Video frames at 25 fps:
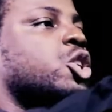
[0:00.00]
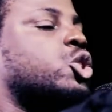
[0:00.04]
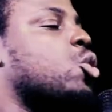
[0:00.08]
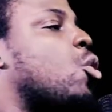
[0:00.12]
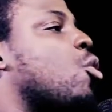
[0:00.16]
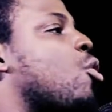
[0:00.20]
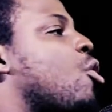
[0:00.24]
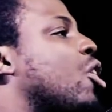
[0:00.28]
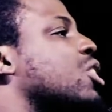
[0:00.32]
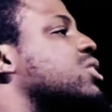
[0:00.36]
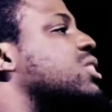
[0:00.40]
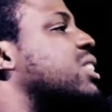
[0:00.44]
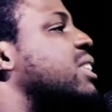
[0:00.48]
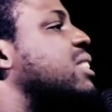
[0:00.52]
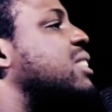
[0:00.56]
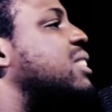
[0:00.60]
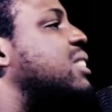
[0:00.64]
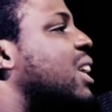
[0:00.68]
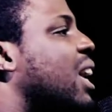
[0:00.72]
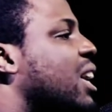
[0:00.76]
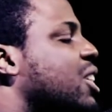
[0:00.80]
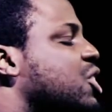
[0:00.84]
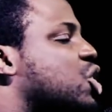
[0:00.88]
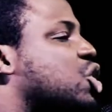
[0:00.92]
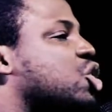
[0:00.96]
So God's
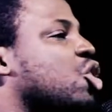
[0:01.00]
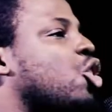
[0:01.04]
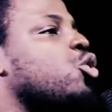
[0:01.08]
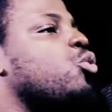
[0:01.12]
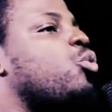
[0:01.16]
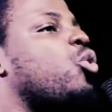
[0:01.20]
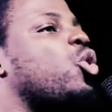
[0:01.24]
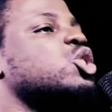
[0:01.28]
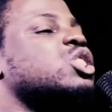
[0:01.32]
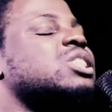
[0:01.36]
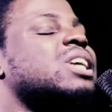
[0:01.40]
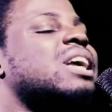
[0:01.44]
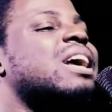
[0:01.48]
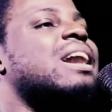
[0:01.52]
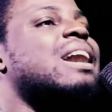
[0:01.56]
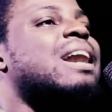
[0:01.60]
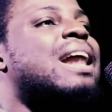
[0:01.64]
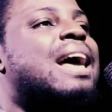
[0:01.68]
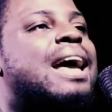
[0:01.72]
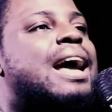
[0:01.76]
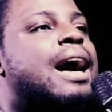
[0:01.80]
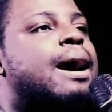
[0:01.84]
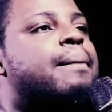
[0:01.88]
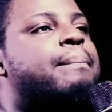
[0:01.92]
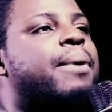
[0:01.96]
intention was
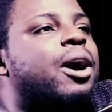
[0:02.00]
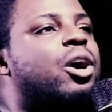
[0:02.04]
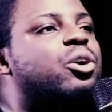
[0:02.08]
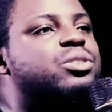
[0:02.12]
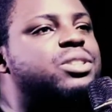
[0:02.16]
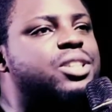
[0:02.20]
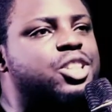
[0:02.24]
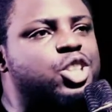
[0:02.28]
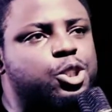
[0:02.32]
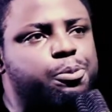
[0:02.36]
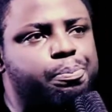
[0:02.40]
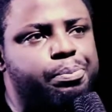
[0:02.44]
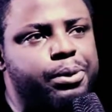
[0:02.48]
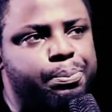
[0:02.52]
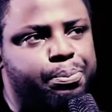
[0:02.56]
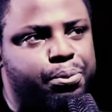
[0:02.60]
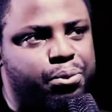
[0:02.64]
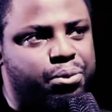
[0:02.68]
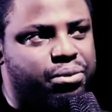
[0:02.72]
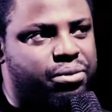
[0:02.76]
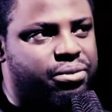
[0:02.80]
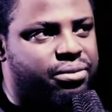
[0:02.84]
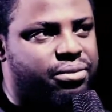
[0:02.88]
clear about these people.